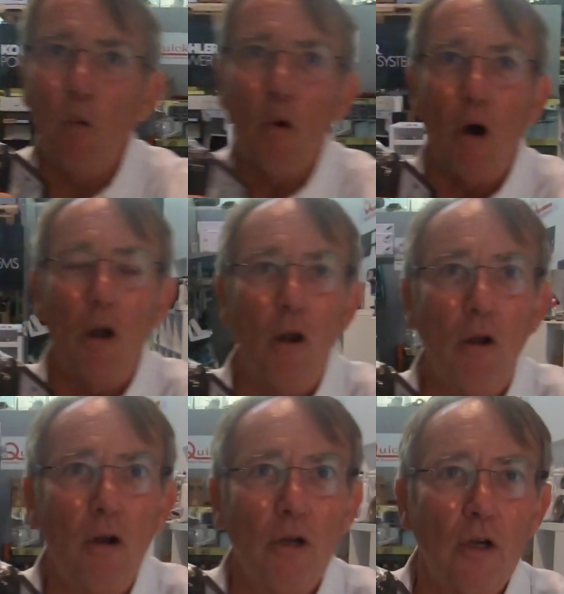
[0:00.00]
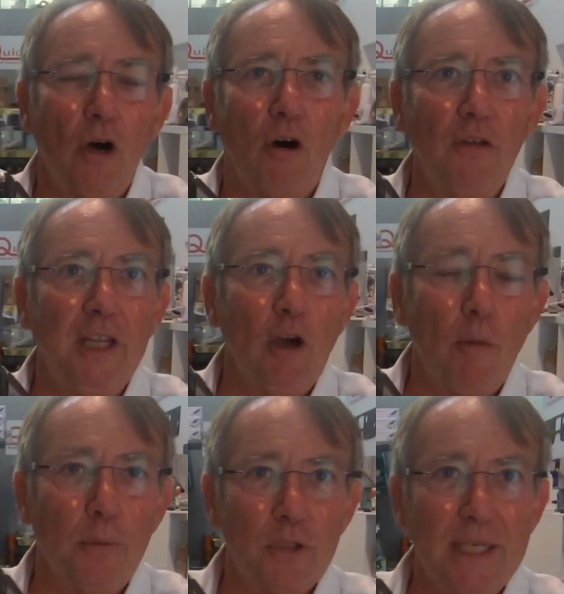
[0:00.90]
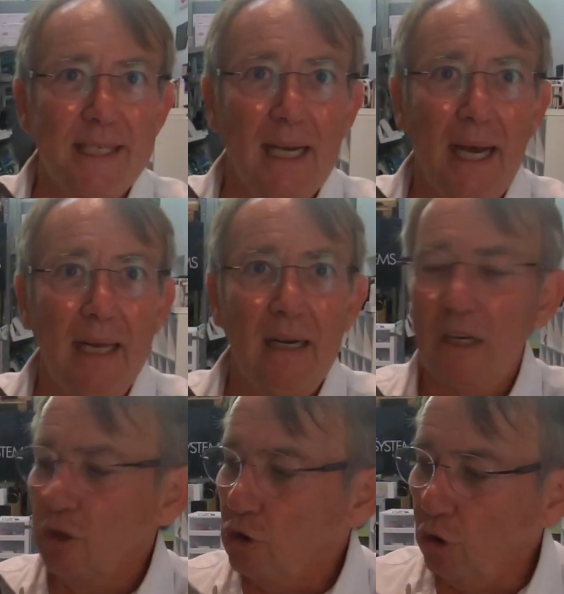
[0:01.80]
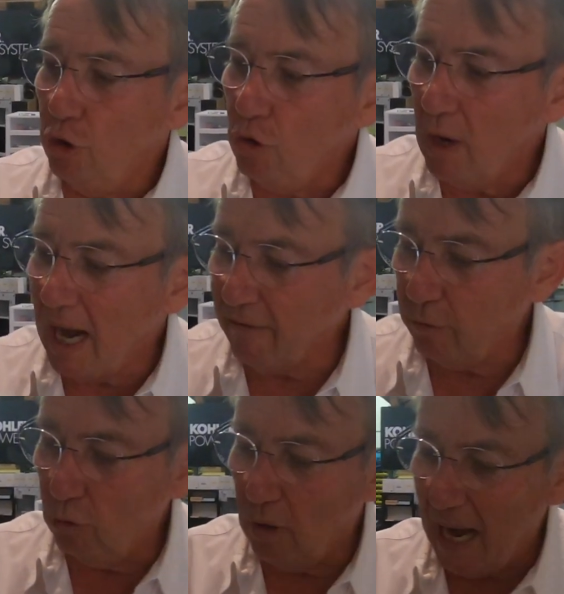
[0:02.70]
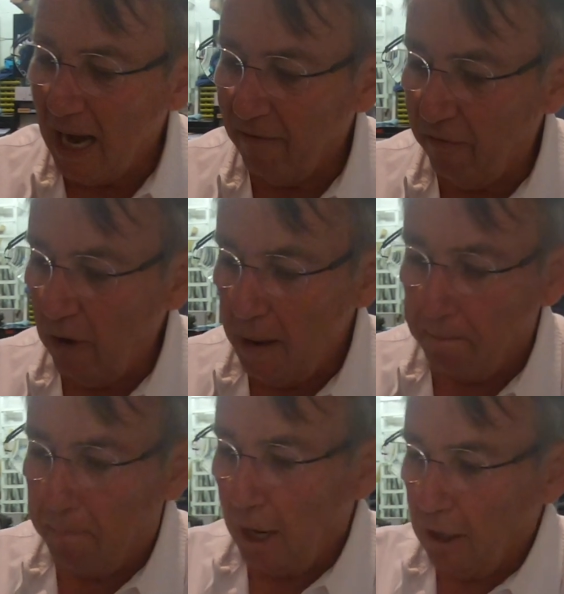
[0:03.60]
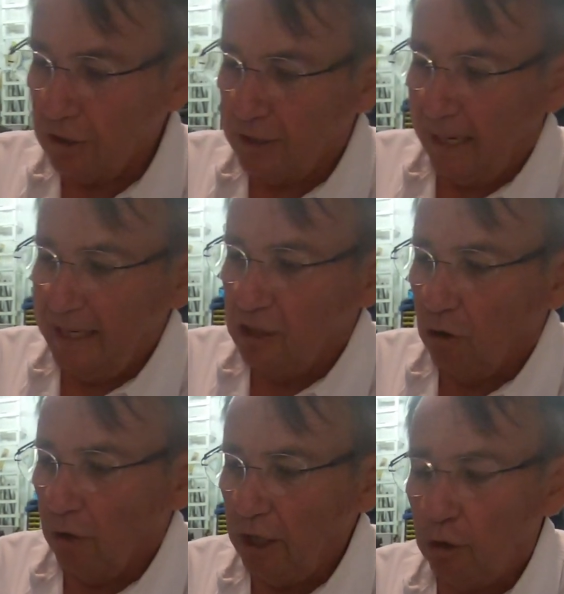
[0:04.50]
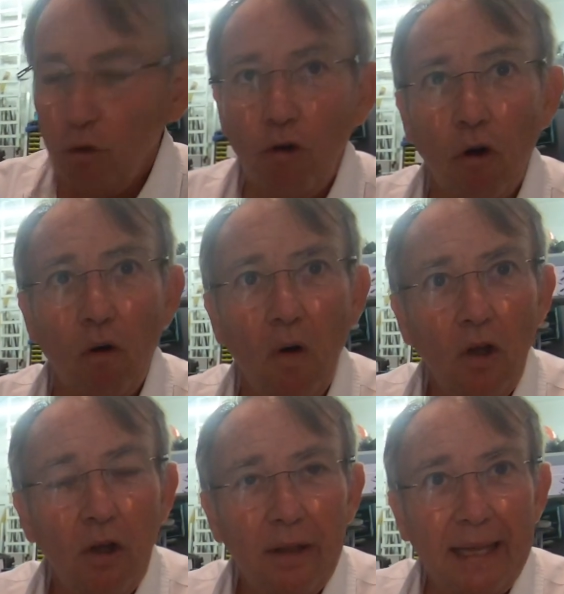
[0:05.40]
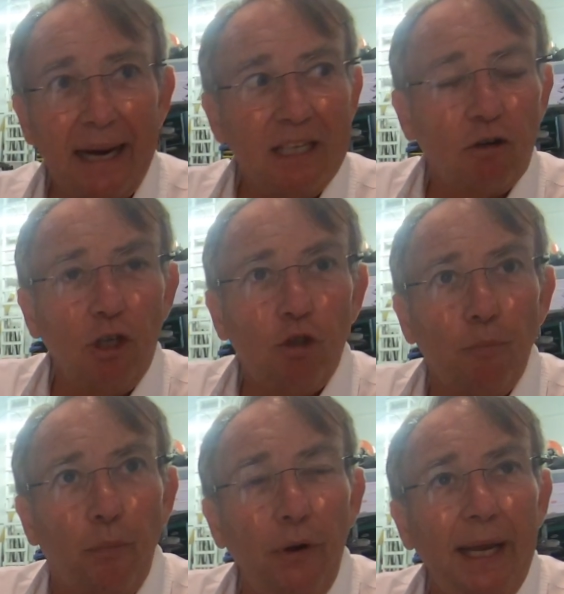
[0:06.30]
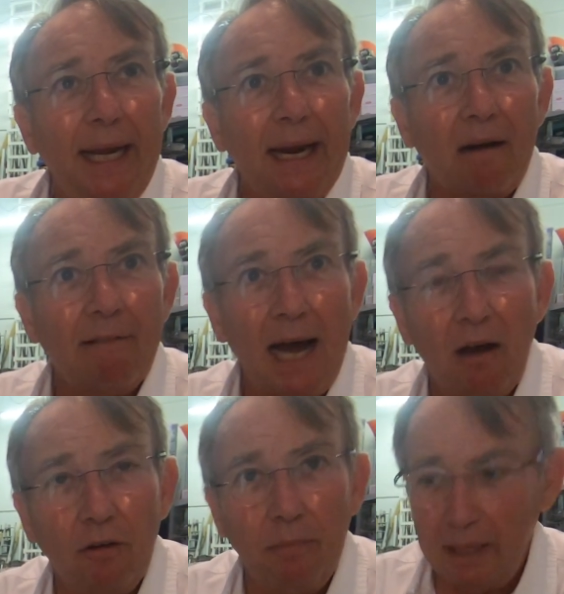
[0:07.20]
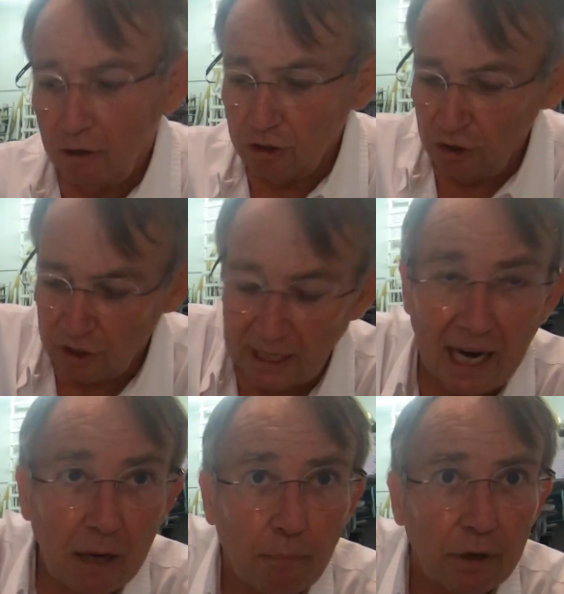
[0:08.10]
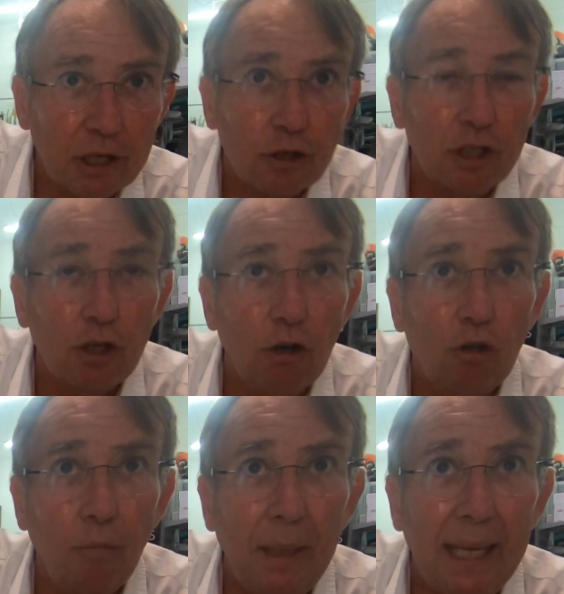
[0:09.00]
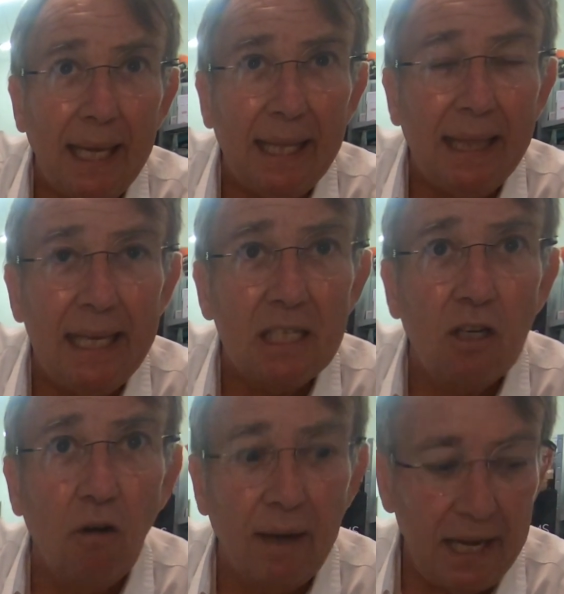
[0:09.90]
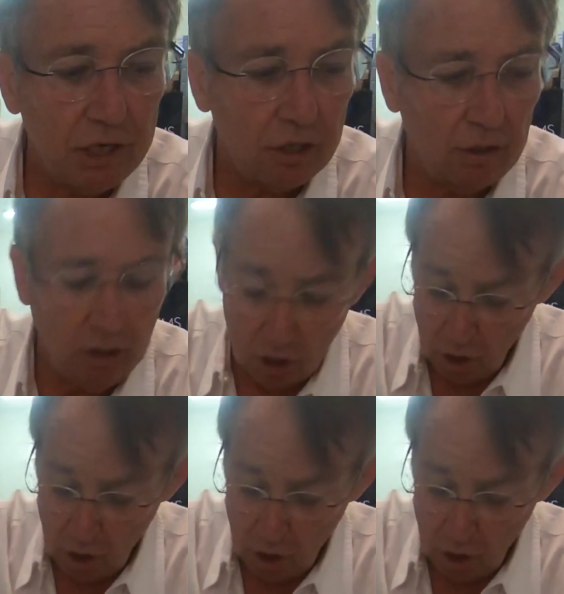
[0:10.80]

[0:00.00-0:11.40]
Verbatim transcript: a wall on the opposite side. So you have to have a box that is going to go, that is going to bring it around because the static pressure is going to be in this location